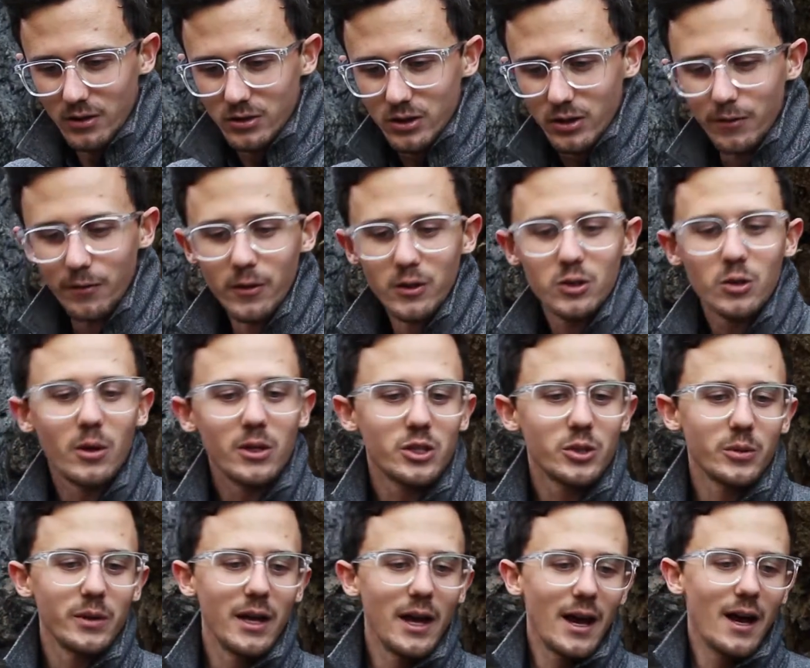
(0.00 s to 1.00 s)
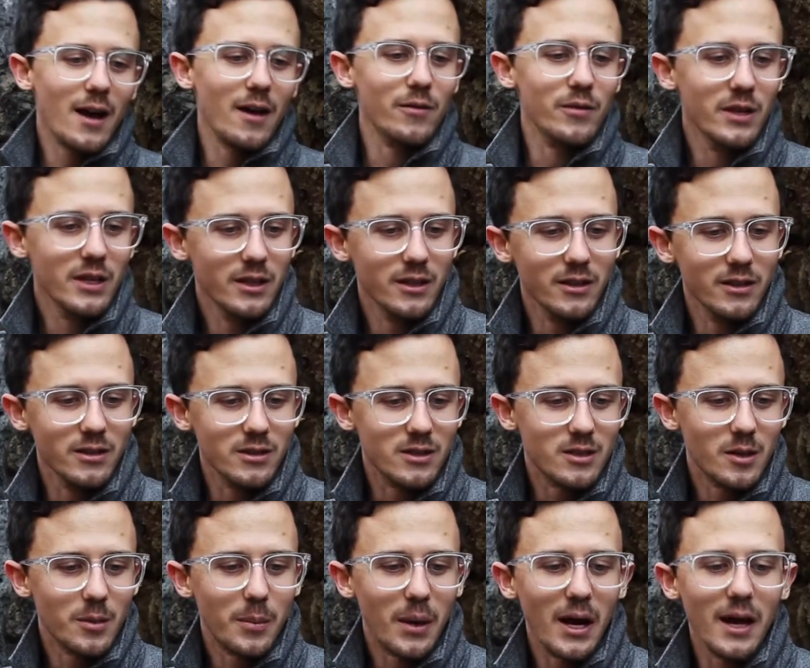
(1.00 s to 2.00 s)
So the first question we have
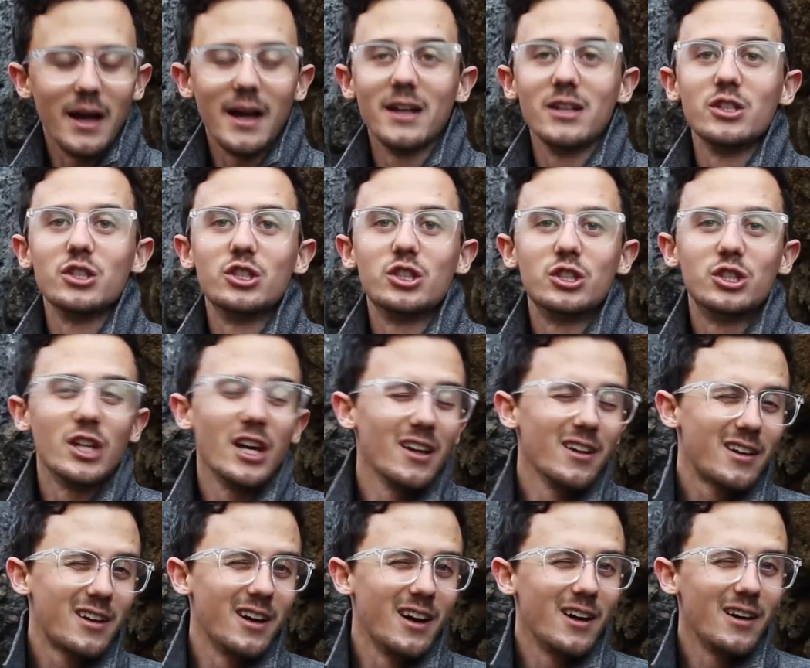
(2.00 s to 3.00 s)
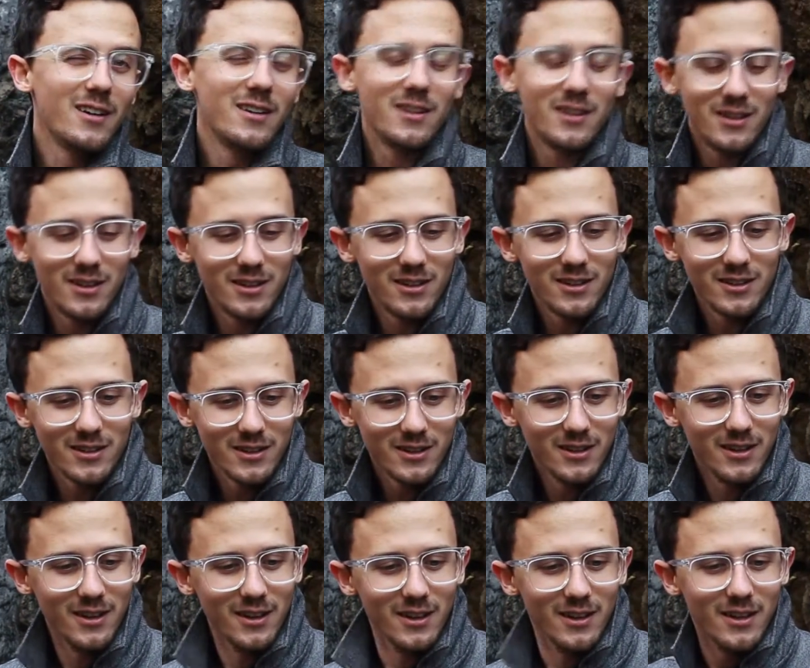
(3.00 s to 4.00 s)
is by Angelica.
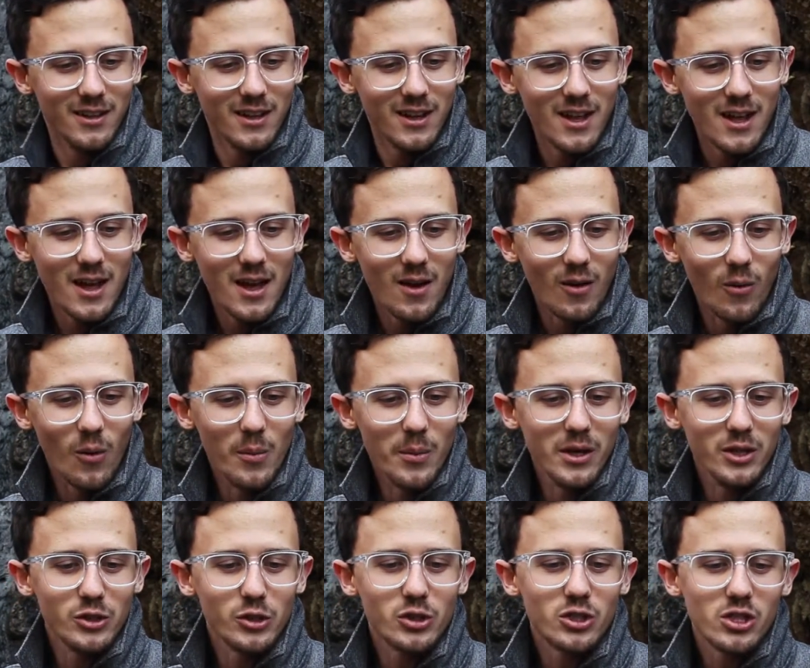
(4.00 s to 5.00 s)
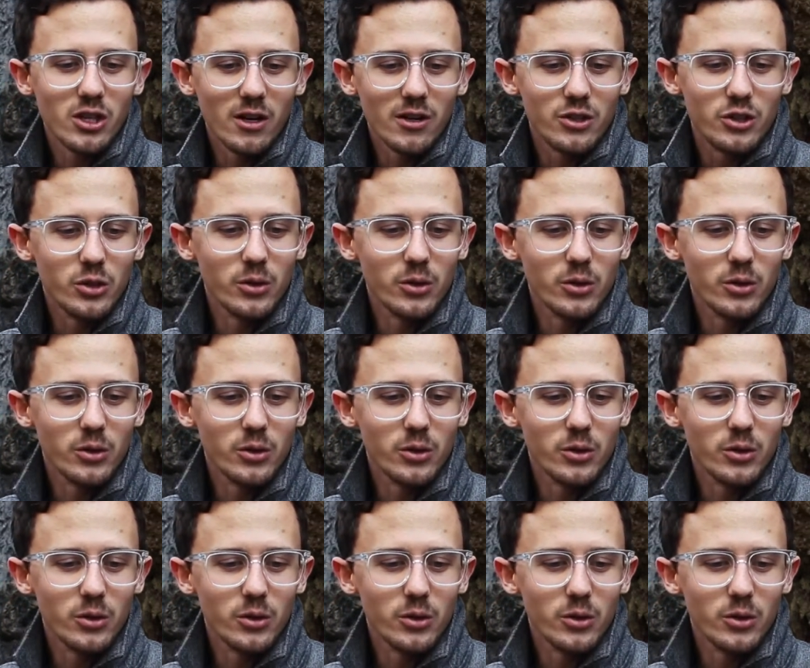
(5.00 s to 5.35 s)
What made you start